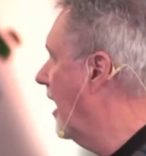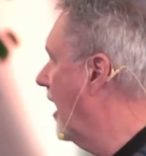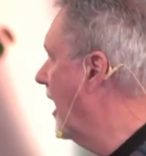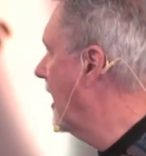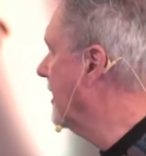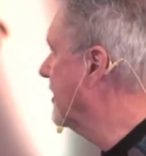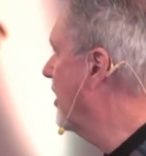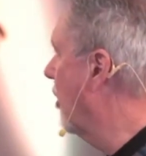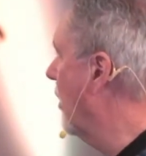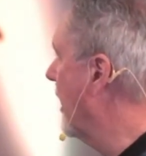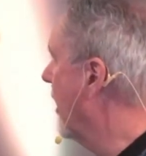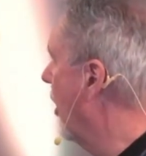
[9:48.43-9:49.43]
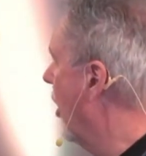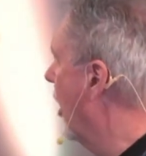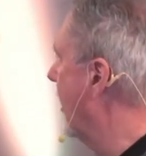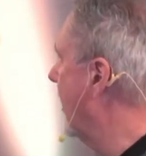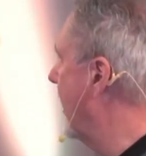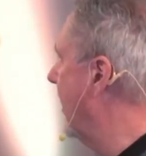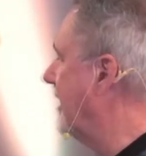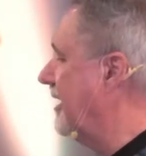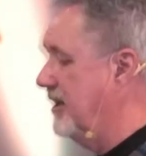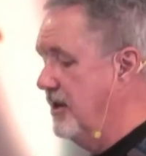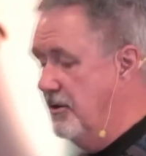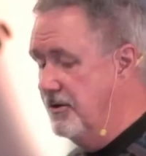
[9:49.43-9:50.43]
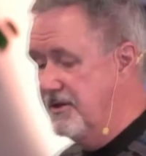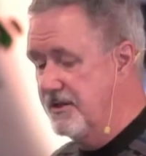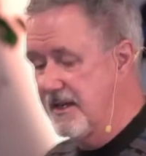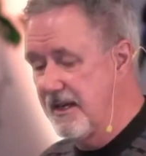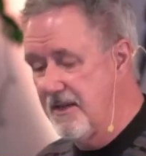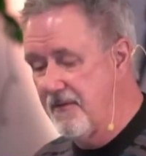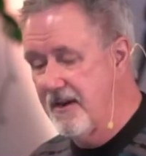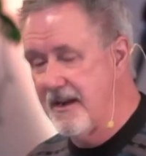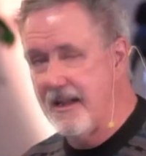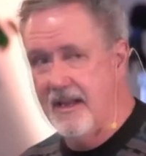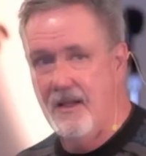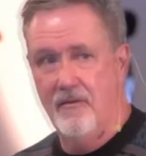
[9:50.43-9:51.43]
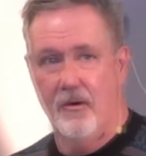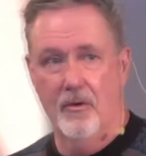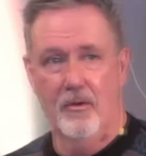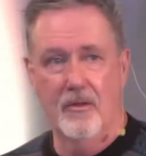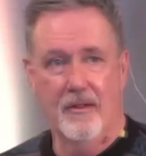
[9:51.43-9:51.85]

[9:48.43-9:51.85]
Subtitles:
is going on, and he uses even evil.